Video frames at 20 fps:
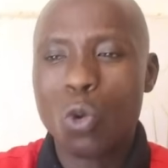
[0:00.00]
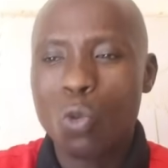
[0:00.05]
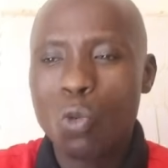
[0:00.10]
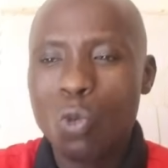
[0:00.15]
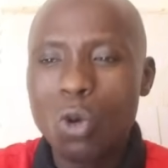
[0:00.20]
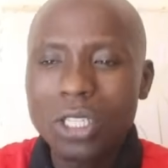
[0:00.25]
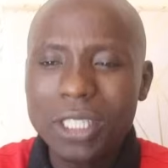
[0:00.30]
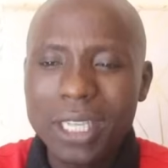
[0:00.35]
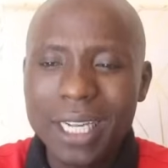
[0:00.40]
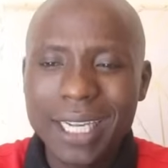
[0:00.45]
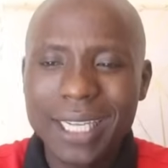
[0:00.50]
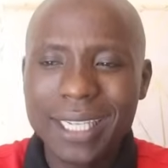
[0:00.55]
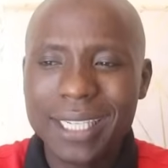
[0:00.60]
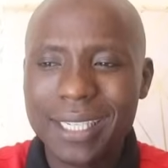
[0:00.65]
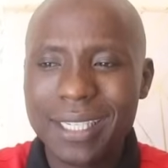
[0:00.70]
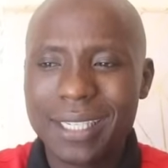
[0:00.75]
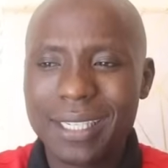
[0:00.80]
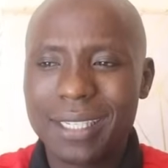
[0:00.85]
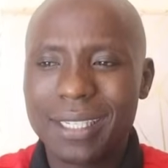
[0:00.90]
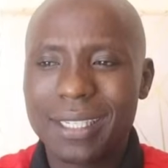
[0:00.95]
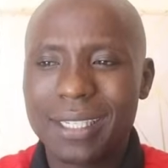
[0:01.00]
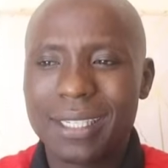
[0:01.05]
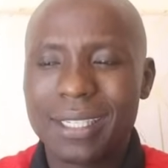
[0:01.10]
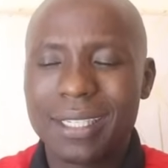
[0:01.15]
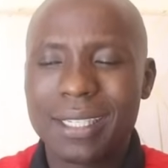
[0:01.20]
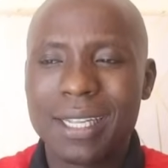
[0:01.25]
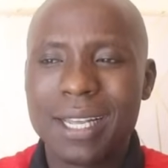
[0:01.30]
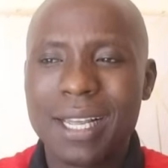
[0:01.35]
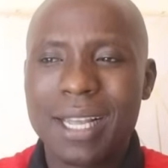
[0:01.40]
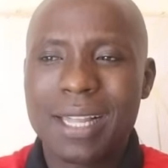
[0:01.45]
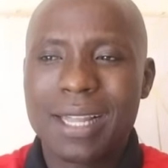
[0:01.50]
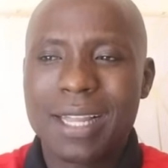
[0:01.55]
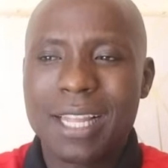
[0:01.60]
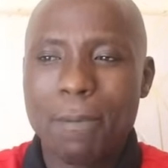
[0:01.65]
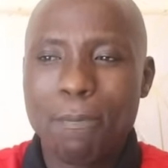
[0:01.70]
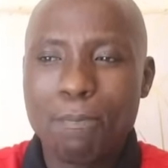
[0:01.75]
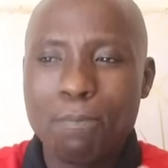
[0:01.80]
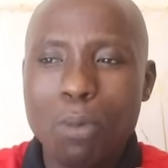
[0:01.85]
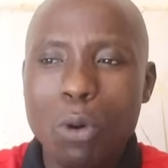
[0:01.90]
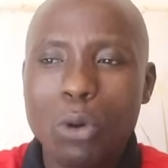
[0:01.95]
what is
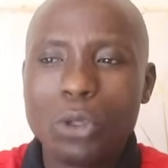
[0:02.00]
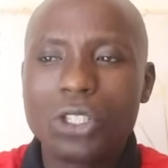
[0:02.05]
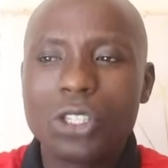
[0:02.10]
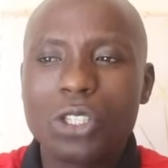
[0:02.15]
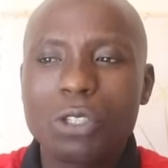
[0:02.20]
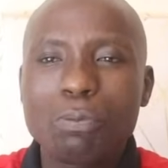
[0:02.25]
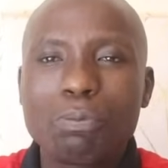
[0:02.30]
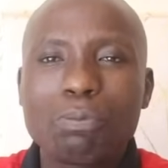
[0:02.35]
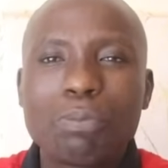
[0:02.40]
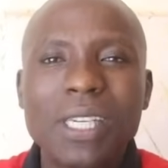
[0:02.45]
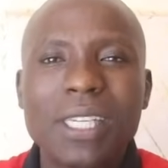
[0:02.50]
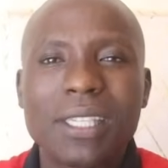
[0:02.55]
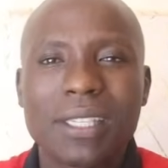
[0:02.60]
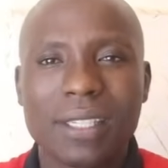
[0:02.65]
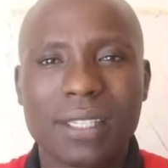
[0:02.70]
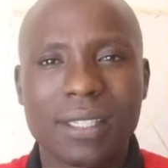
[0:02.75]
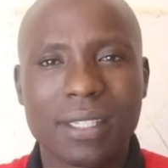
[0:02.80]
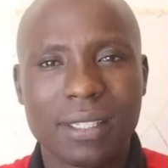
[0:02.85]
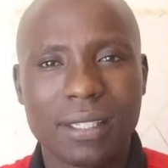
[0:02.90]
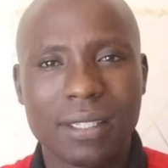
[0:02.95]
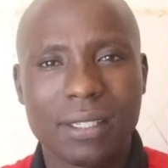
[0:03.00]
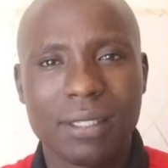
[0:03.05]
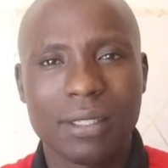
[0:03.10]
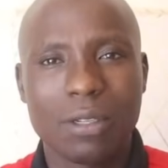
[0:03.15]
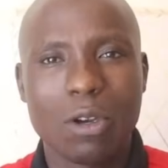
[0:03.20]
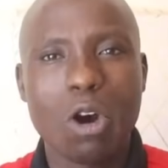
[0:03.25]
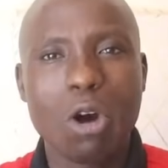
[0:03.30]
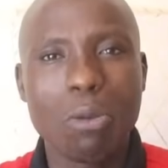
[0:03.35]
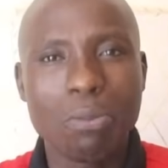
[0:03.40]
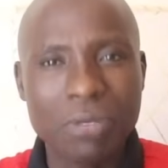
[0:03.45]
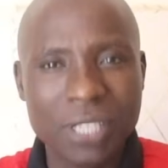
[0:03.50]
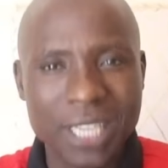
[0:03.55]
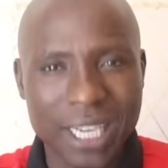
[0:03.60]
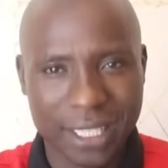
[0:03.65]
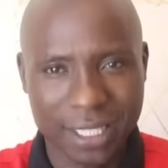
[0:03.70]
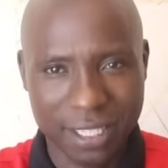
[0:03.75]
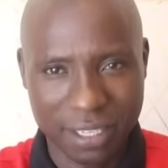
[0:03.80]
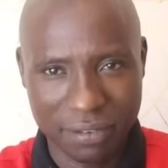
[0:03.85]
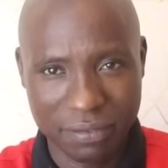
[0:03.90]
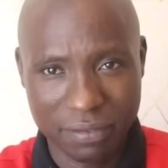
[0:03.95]
the post-peace
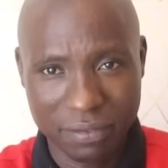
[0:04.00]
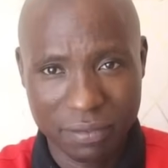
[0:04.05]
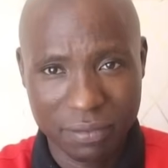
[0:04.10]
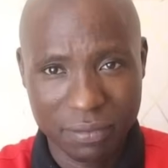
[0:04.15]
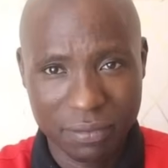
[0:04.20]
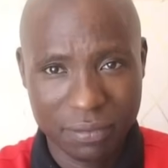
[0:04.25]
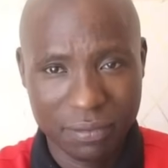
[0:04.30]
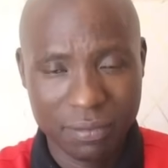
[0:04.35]
objective?